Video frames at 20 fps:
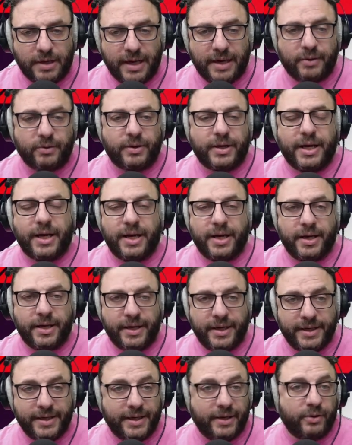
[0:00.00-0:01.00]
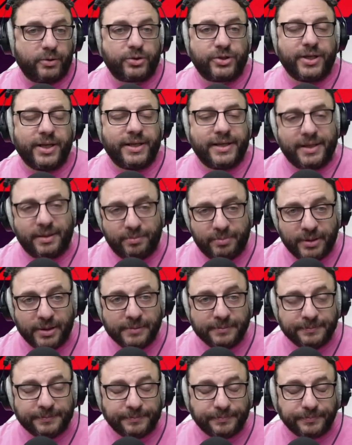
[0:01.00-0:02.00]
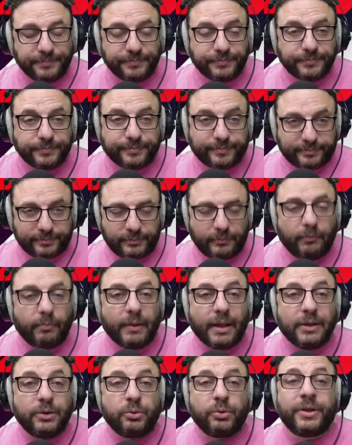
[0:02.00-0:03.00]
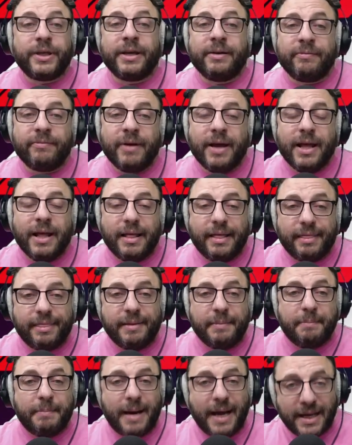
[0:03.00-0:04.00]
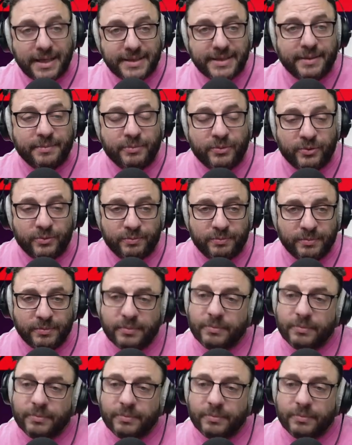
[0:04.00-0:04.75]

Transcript: car and our setup to have the maximum